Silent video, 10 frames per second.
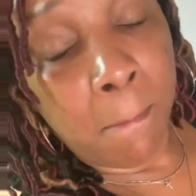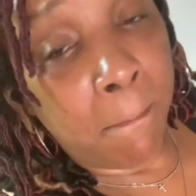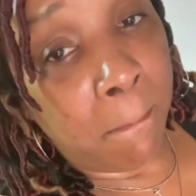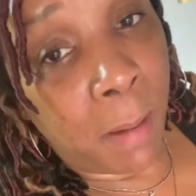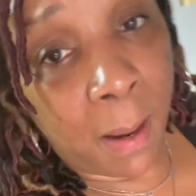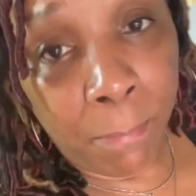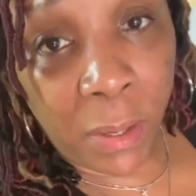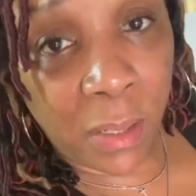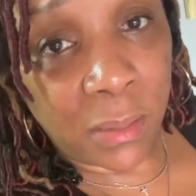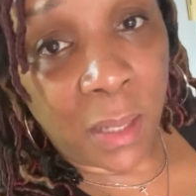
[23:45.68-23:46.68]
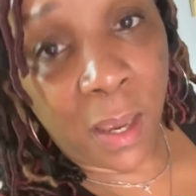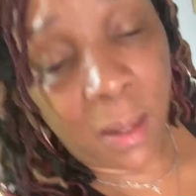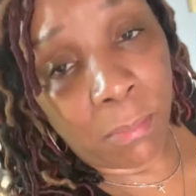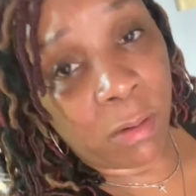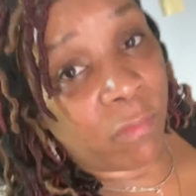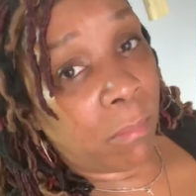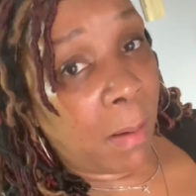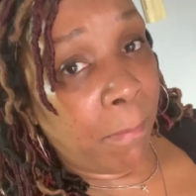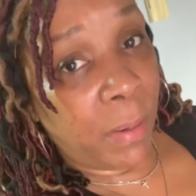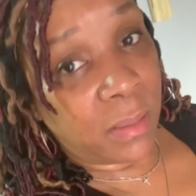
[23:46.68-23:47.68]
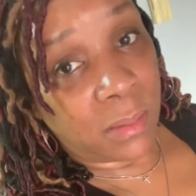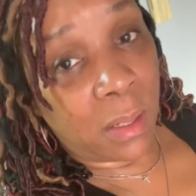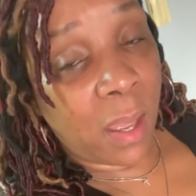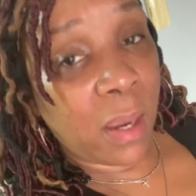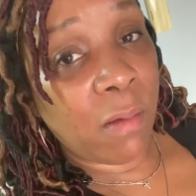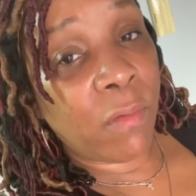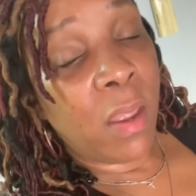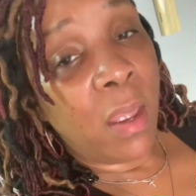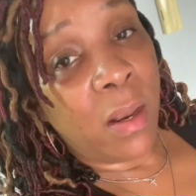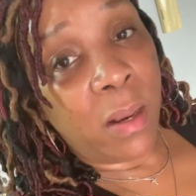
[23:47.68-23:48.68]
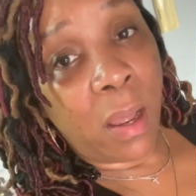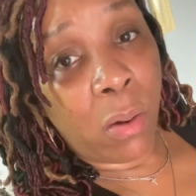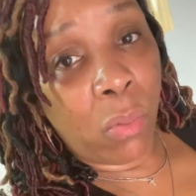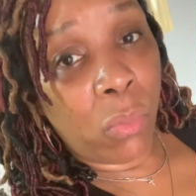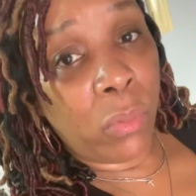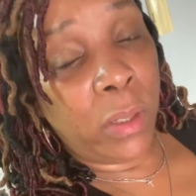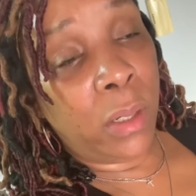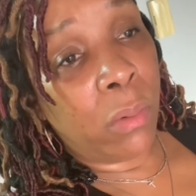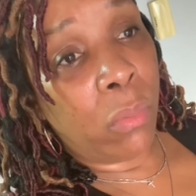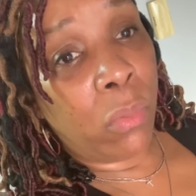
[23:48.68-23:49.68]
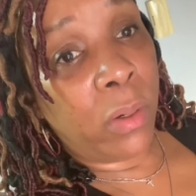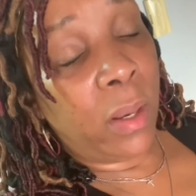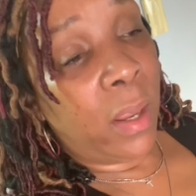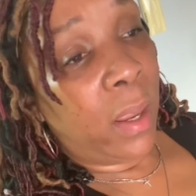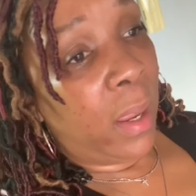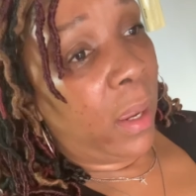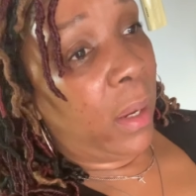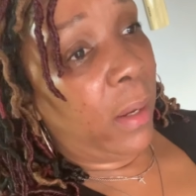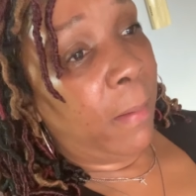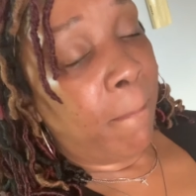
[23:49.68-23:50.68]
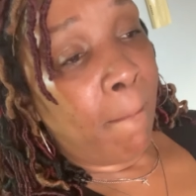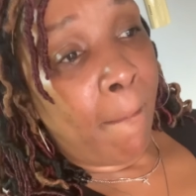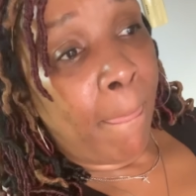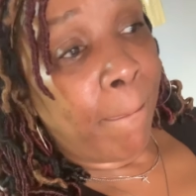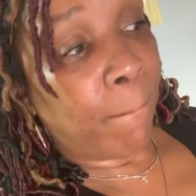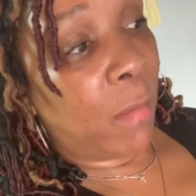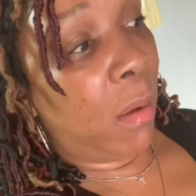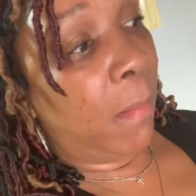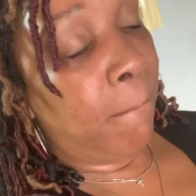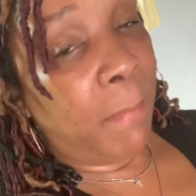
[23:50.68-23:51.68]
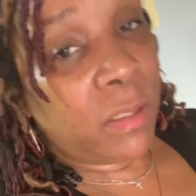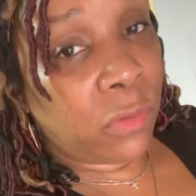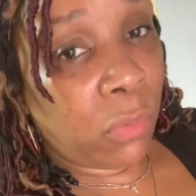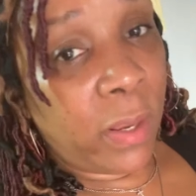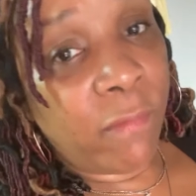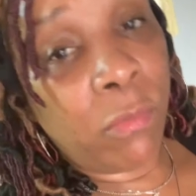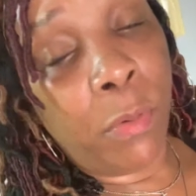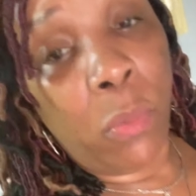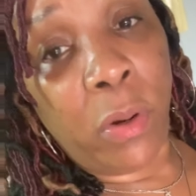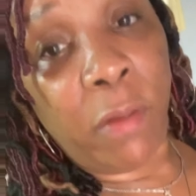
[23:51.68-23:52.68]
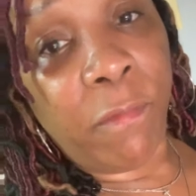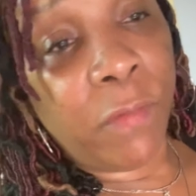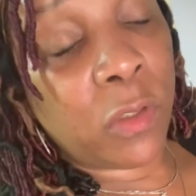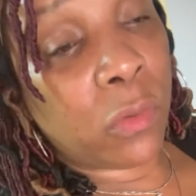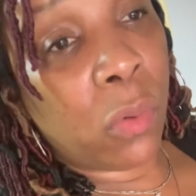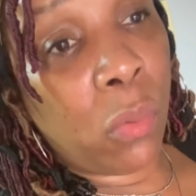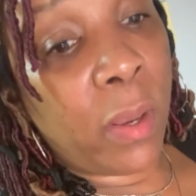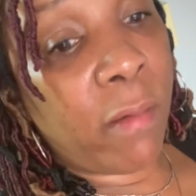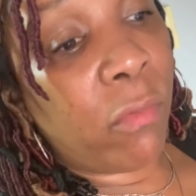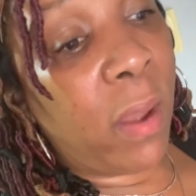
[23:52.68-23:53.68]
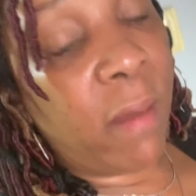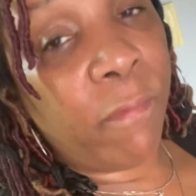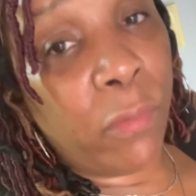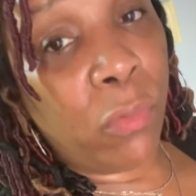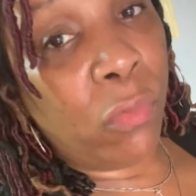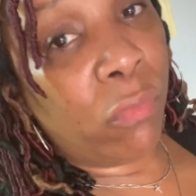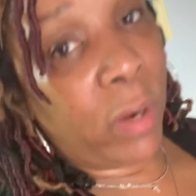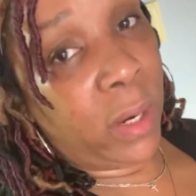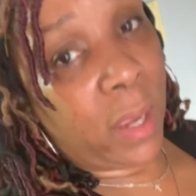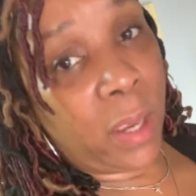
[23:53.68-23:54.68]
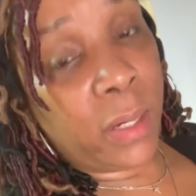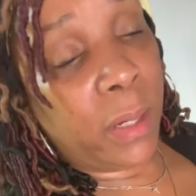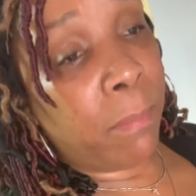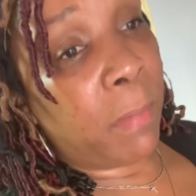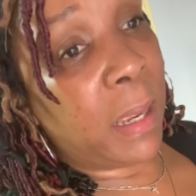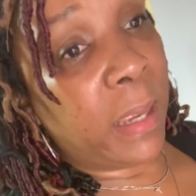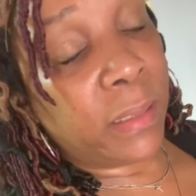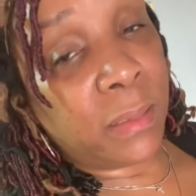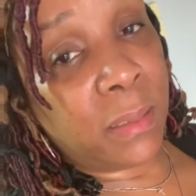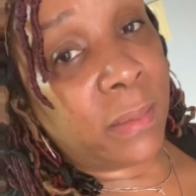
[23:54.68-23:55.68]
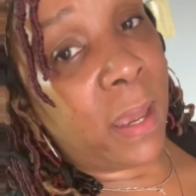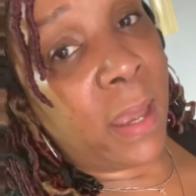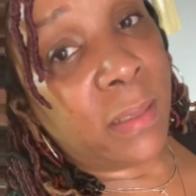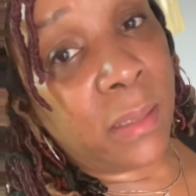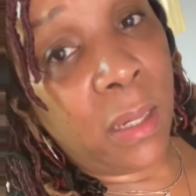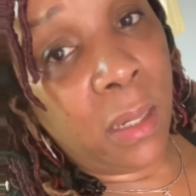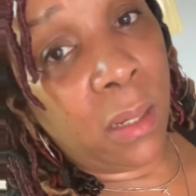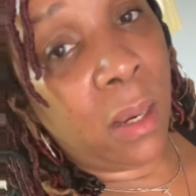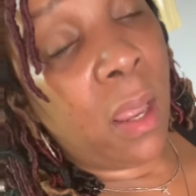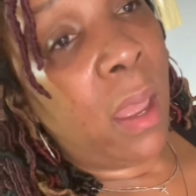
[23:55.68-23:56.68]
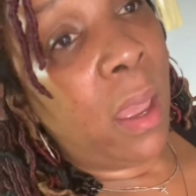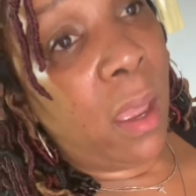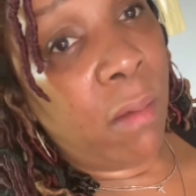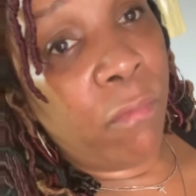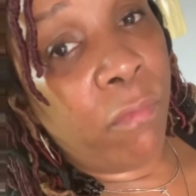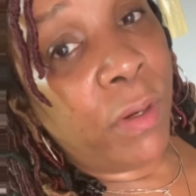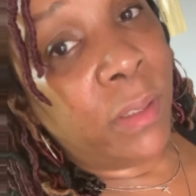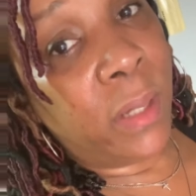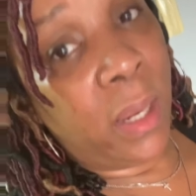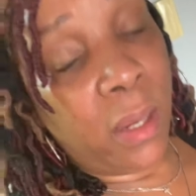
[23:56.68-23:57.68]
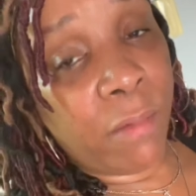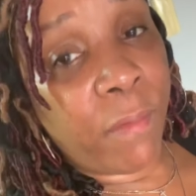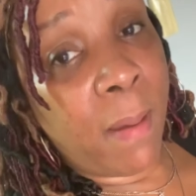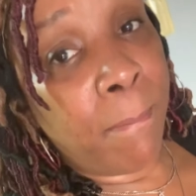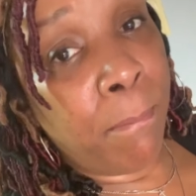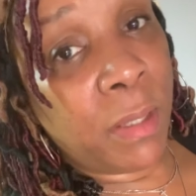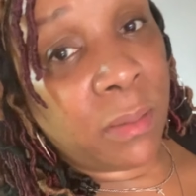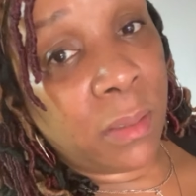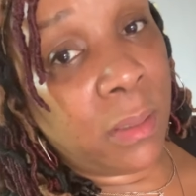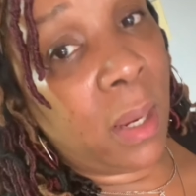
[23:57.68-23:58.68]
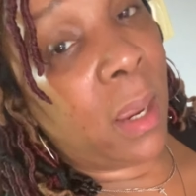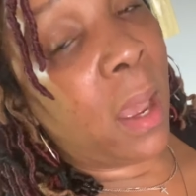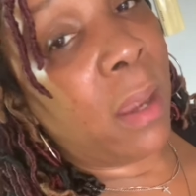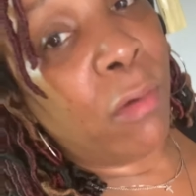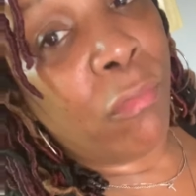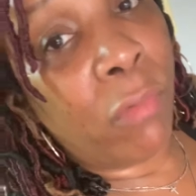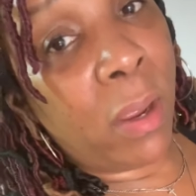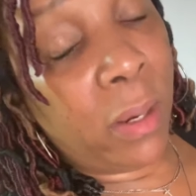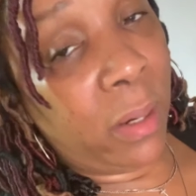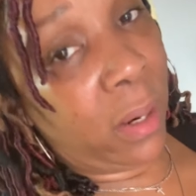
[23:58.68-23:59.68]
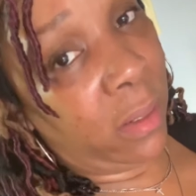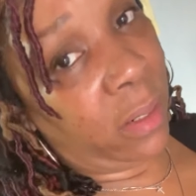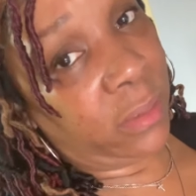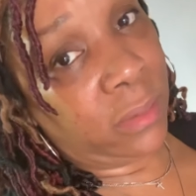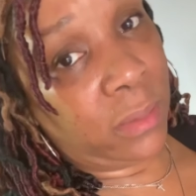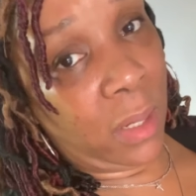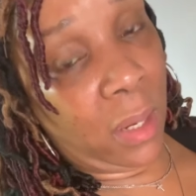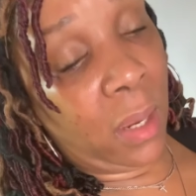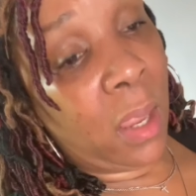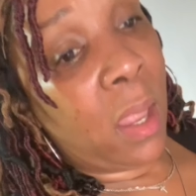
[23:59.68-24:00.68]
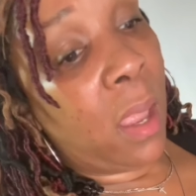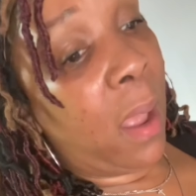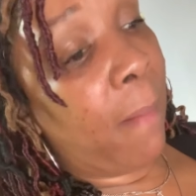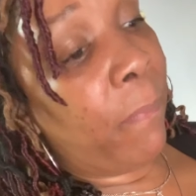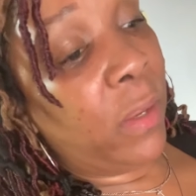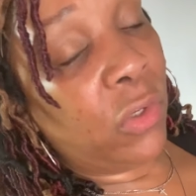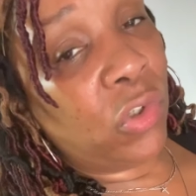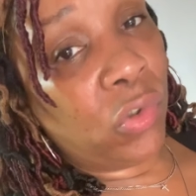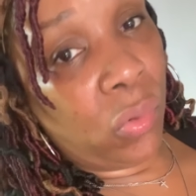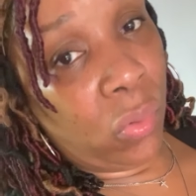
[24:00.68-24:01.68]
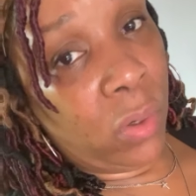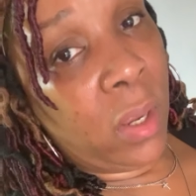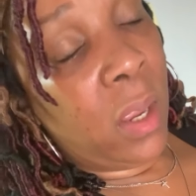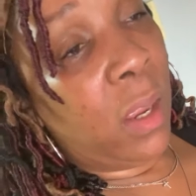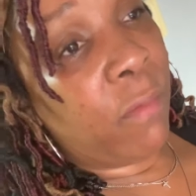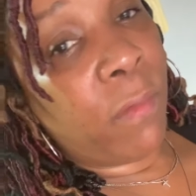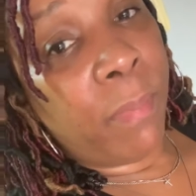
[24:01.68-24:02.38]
my best. I am living my best life, not only on a mental level, but on a physical level. I feel great. I get my exercise in every day. If I miss a day, I grind that next day. I make sure if I'm